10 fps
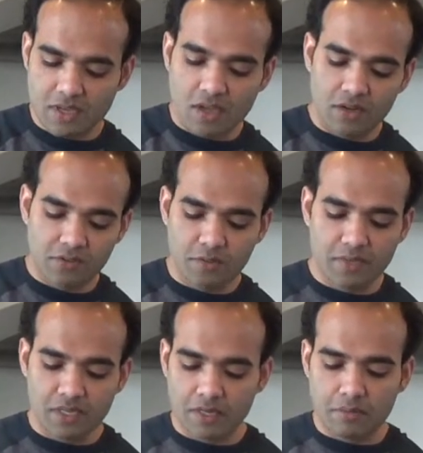all of them
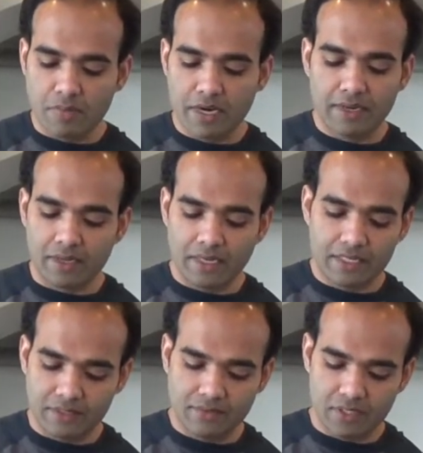are combined
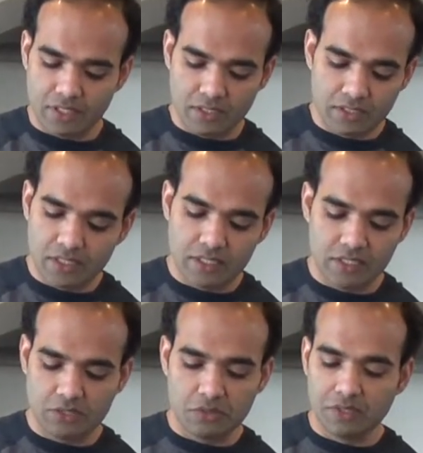relatively good,
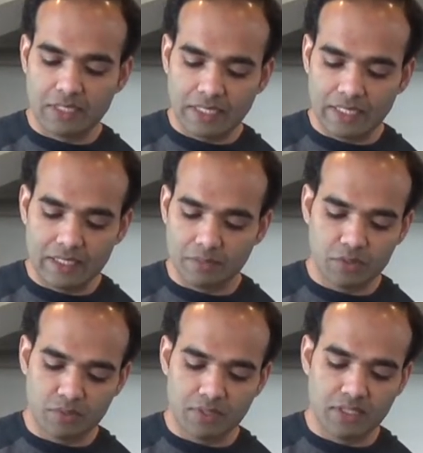you don't need them
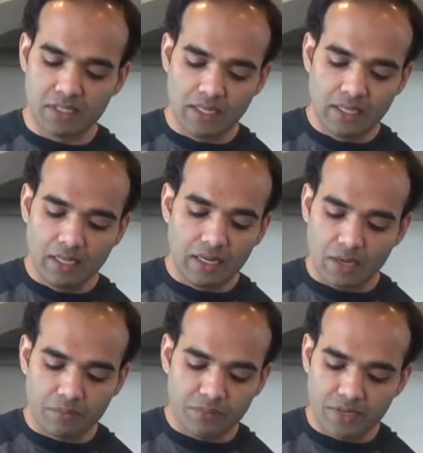to be
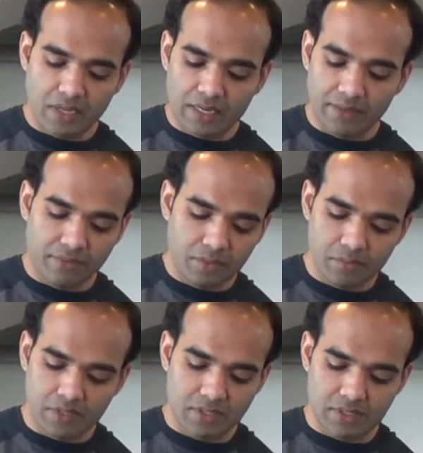lump free or anything
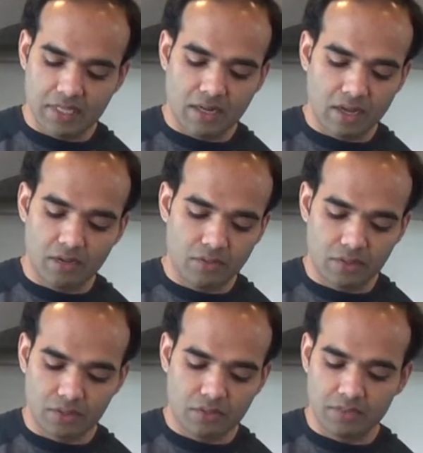because they are all
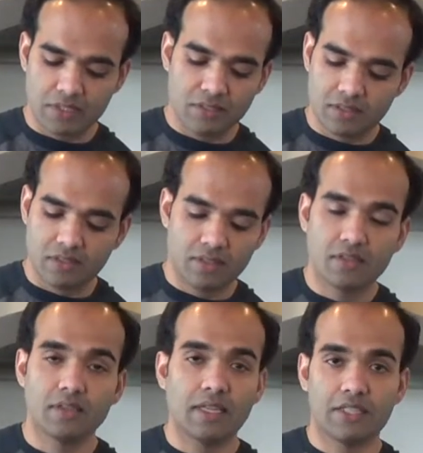going to be
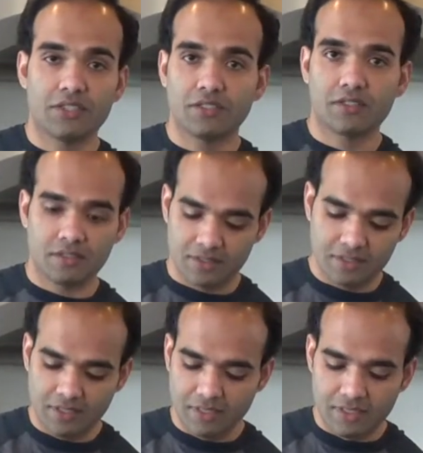delicious.
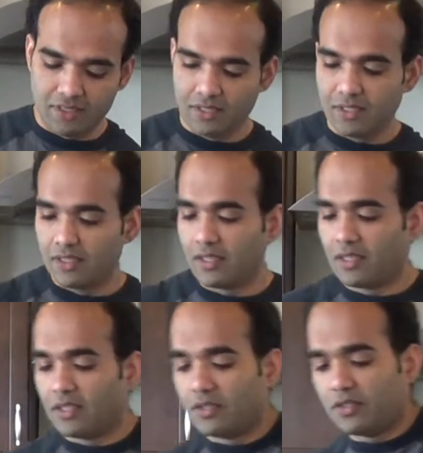
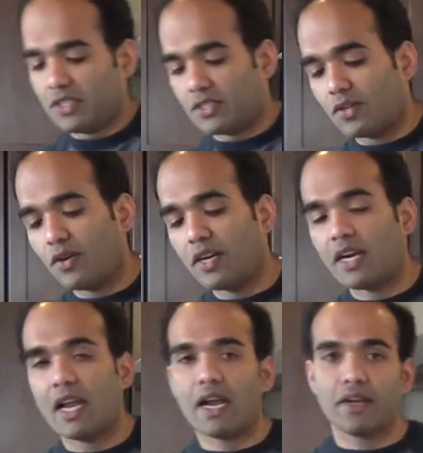You just go ahead and
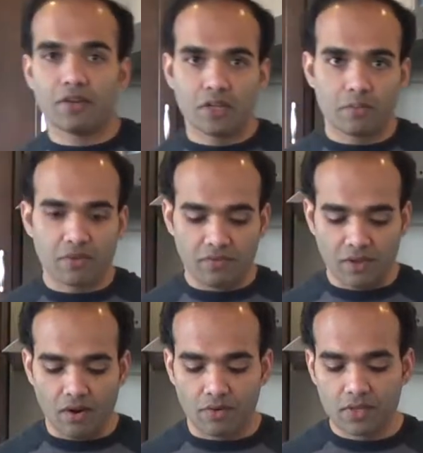add your cup of
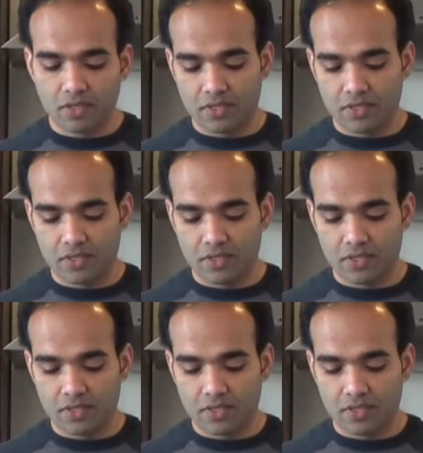flour.